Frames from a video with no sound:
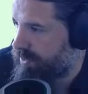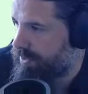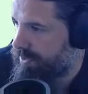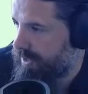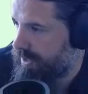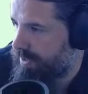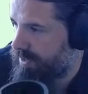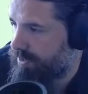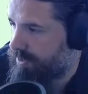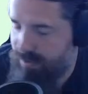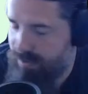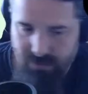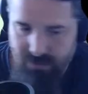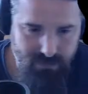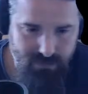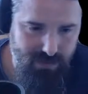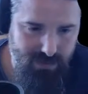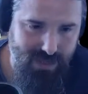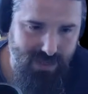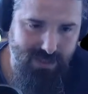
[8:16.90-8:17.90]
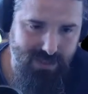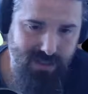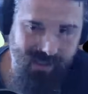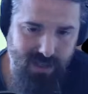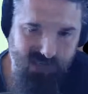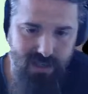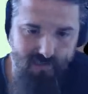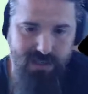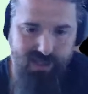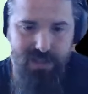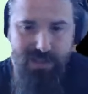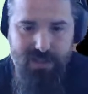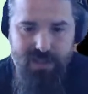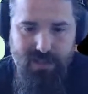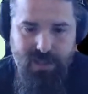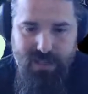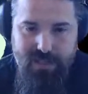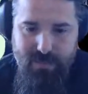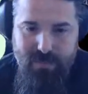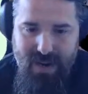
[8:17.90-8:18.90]
to sort of test against this, I keep
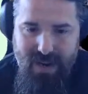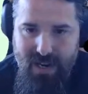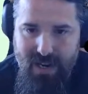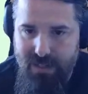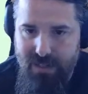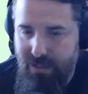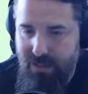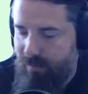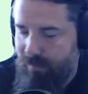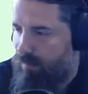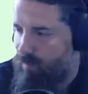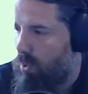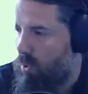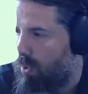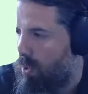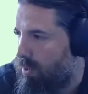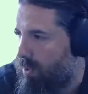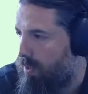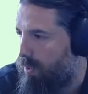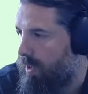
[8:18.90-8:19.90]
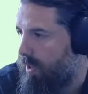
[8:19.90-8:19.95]
adding more